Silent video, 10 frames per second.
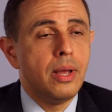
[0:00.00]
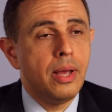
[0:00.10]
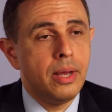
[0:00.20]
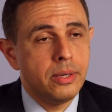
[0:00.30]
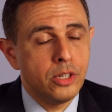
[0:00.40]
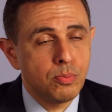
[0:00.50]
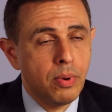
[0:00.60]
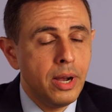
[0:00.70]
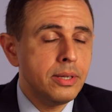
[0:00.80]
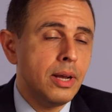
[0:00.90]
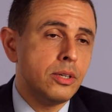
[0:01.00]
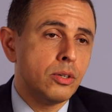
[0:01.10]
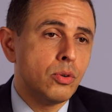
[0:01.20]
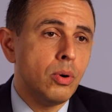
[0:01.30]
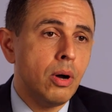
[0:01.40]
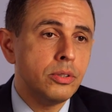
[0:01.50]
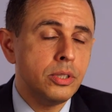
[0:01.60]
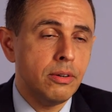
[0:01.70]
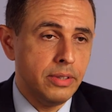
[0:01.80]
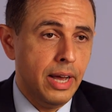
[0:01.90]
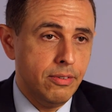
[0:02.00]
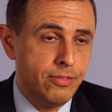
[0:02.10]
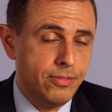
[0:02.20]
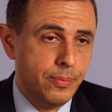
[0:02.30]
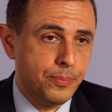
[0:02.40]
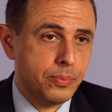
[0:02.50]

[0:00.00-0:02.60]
And despite that, their quality of life